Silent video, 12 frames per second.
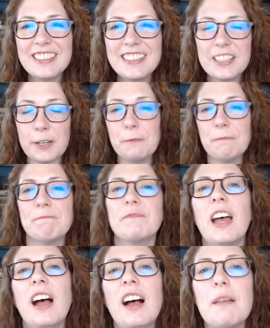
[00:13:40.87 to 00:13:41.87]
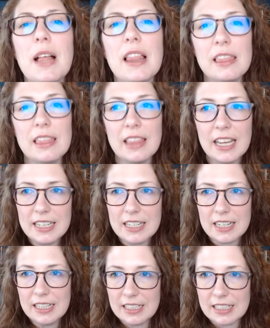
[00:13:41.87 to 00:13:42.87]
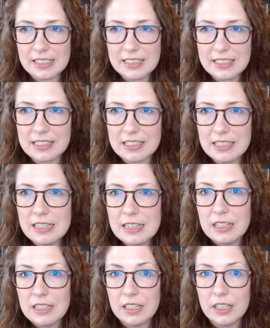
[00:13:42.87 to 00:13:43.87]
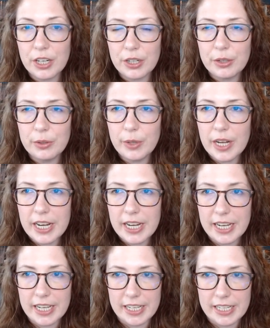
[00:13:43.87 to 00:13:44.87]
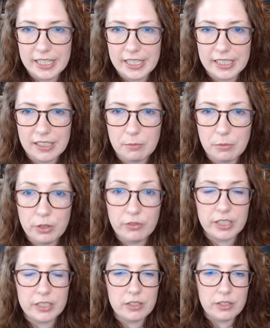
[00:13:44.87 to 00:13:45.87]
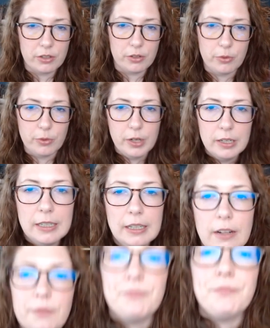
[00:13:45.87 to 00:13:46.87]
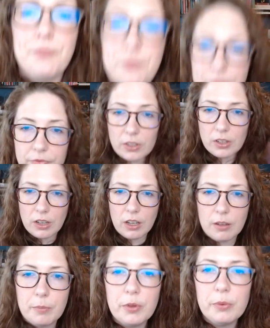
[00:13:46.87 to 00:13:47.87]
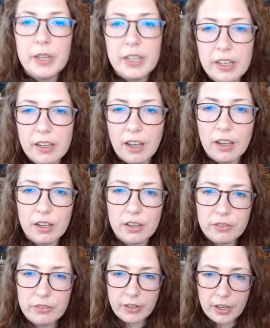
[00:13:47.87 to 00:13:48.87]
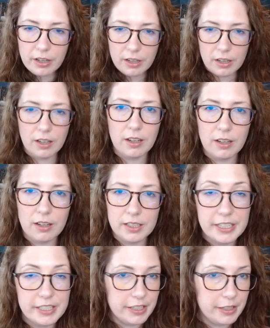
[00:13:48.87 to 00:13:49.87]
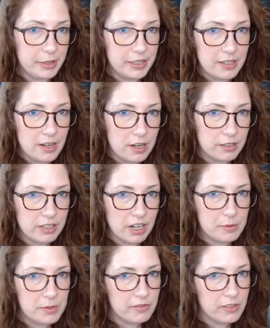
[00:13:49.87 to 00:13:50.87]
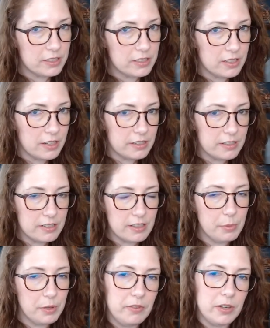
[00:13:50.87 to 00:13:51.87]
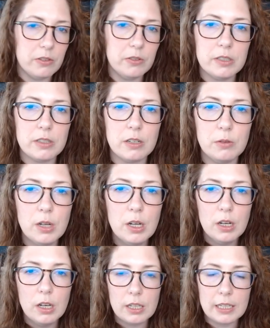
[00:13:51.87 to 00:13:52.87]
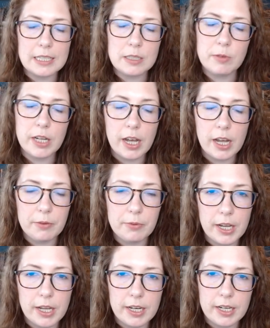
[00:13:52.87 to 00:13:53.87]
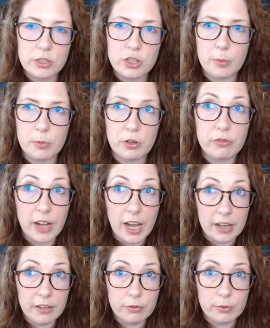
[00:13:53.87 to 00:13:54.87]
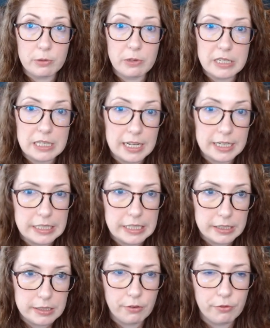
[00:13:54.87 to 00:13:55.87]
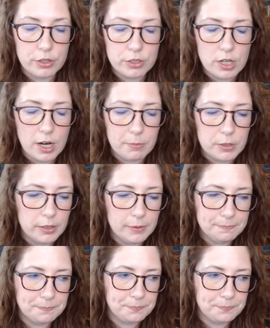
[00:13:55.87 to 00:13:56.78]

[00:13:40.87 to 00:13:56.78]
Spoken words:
So let us go ahead and move into the reading of continuing Song of Scarabs and Fallen Stars, the preview. So last week I read chapter 5, which was Lex's first chapter.